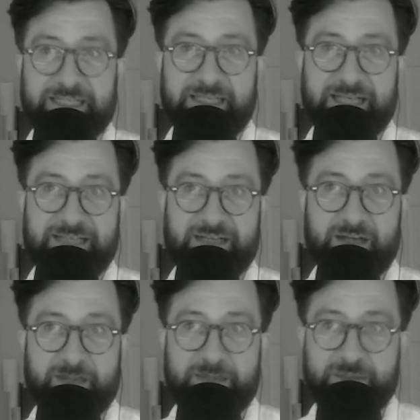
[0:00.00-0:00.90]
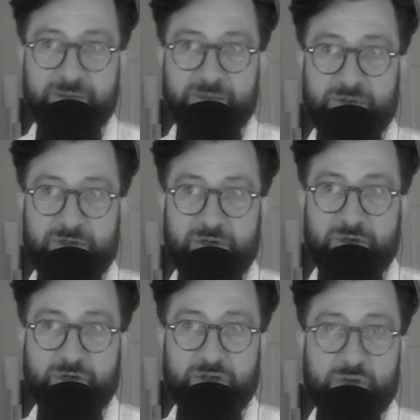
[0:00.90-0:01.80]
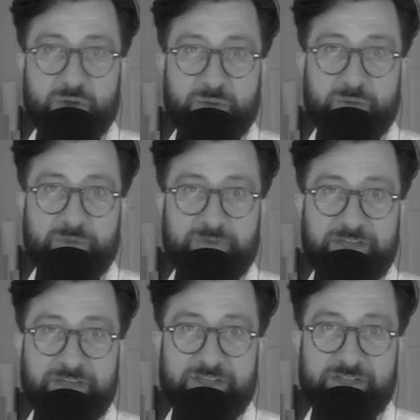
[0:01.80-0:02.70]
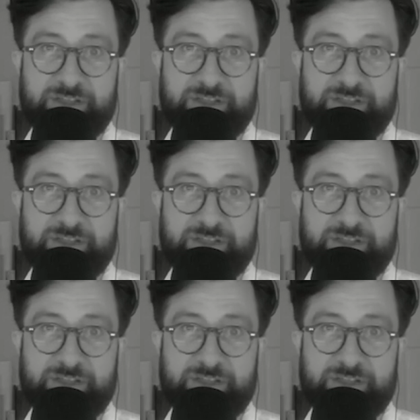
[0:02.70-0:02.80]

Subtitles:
as a hobby or a goal profession